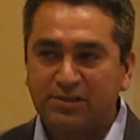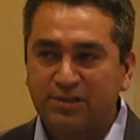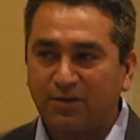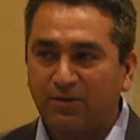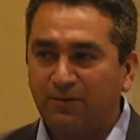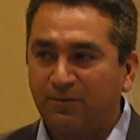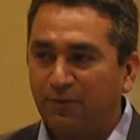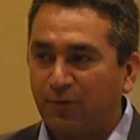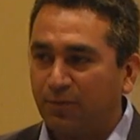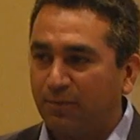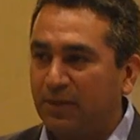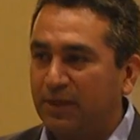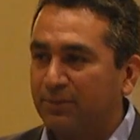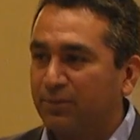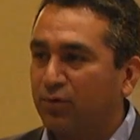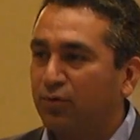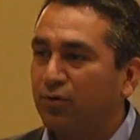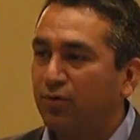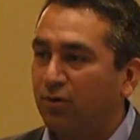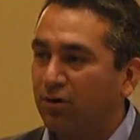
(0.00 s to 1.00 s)
so for
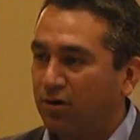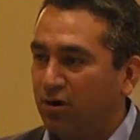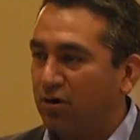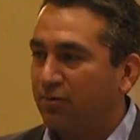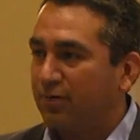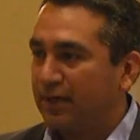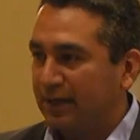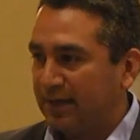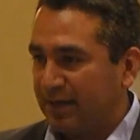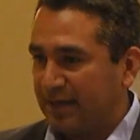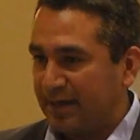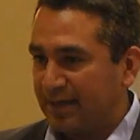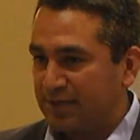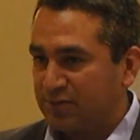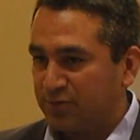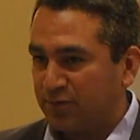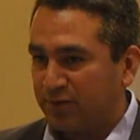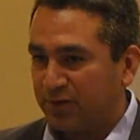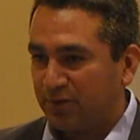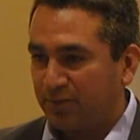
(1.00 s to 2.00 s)
people who are already engaged
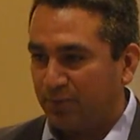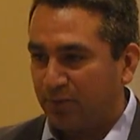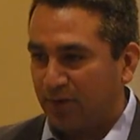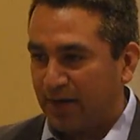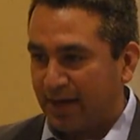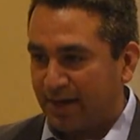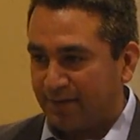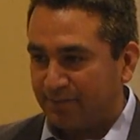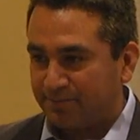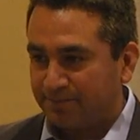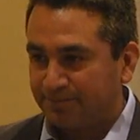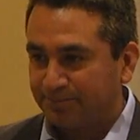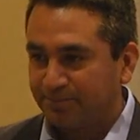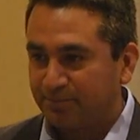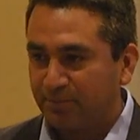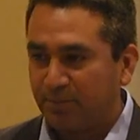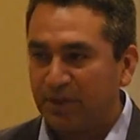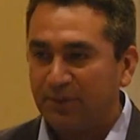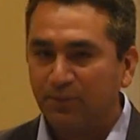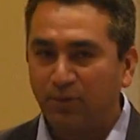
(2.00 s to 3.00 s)
with your brand.
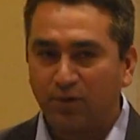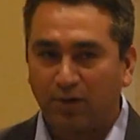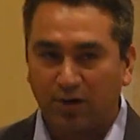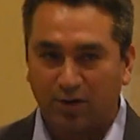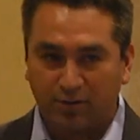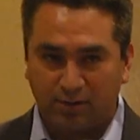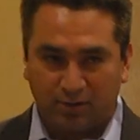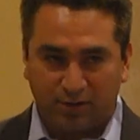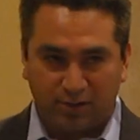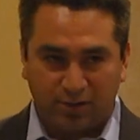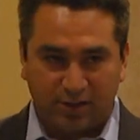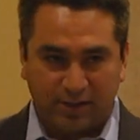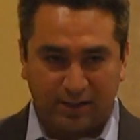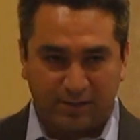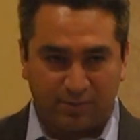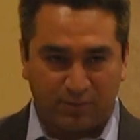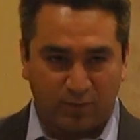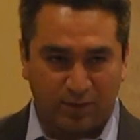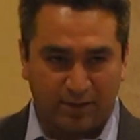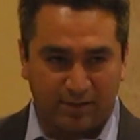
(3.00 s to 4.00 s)
People are looking,
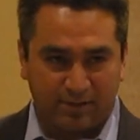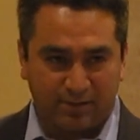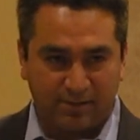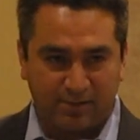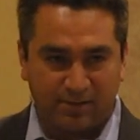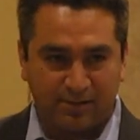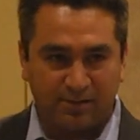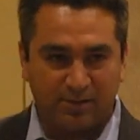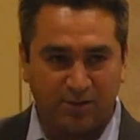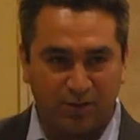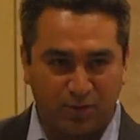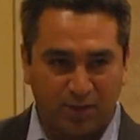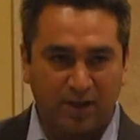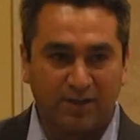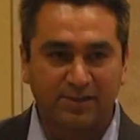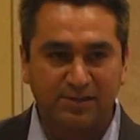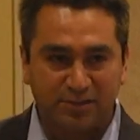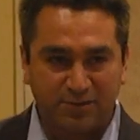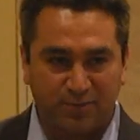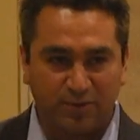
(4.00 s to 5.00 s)
when new
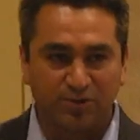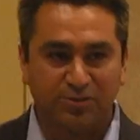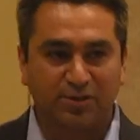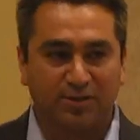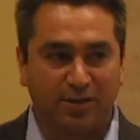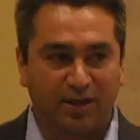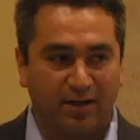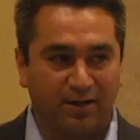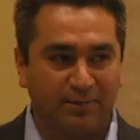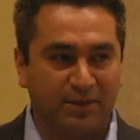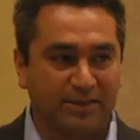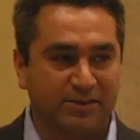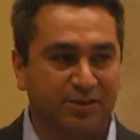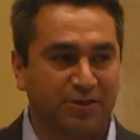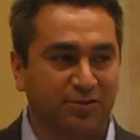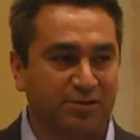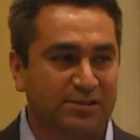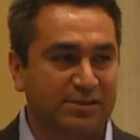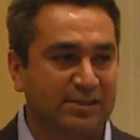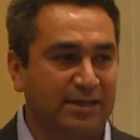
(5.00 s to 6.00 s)
customers are coming to
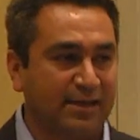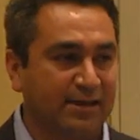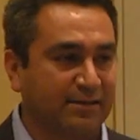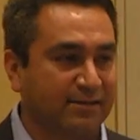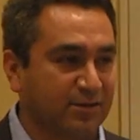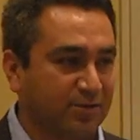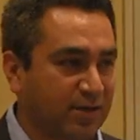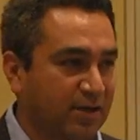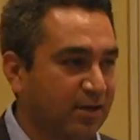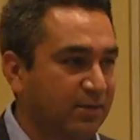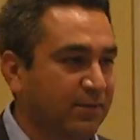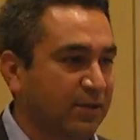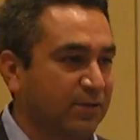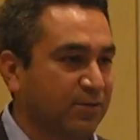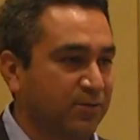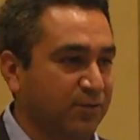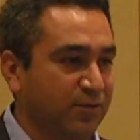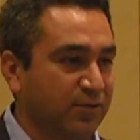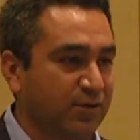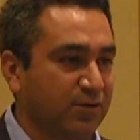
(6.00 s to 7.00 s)
your site, they're coming
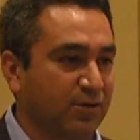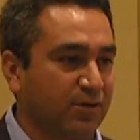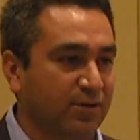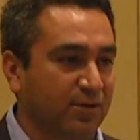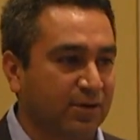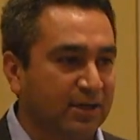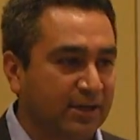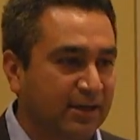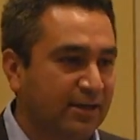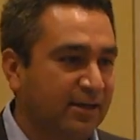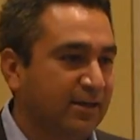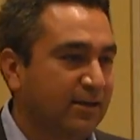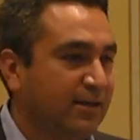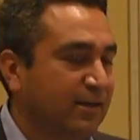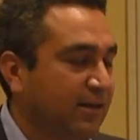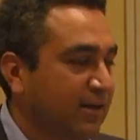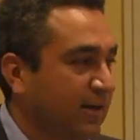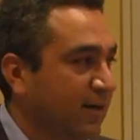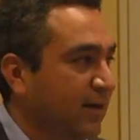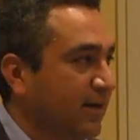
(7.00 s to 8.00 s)
through your
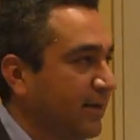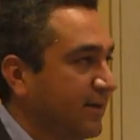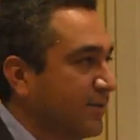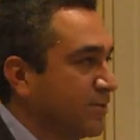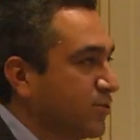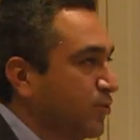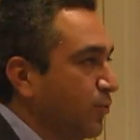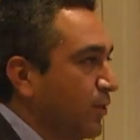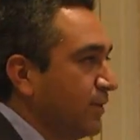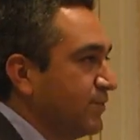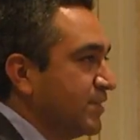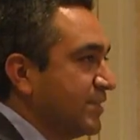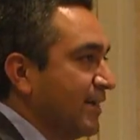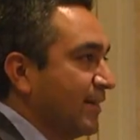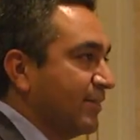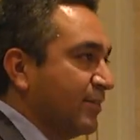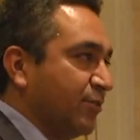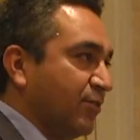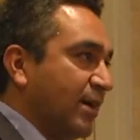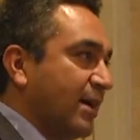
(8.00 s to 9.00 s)
initial
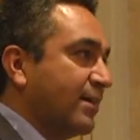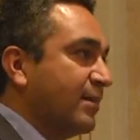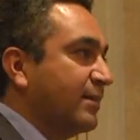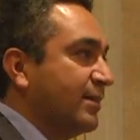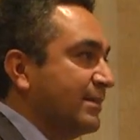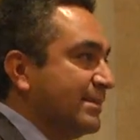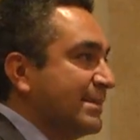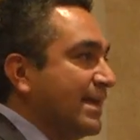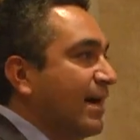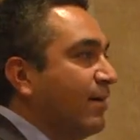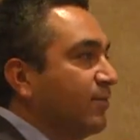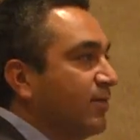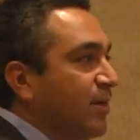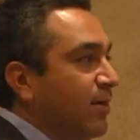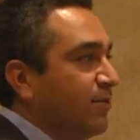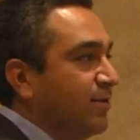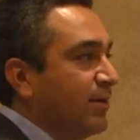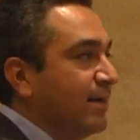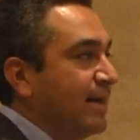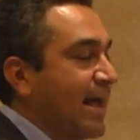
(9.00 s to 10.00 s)
website. They're not going to
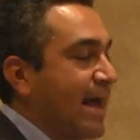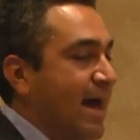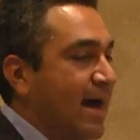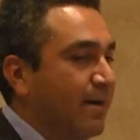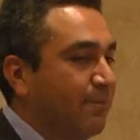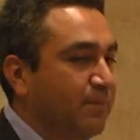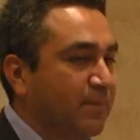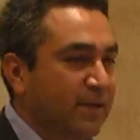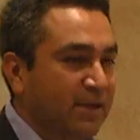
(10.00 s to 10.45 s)
download an app